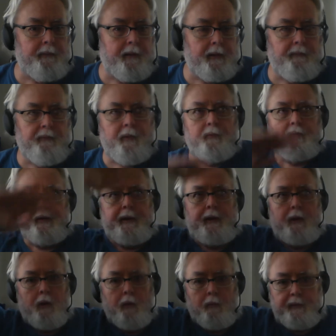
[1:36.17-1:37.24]
Like if there was a
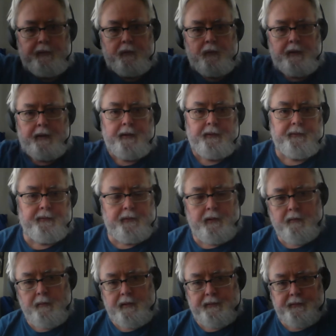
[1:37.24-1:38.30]
hill between us,
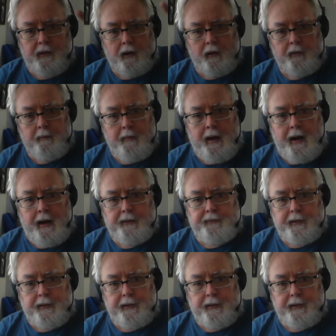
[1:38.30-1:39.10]
it'd be solid mass.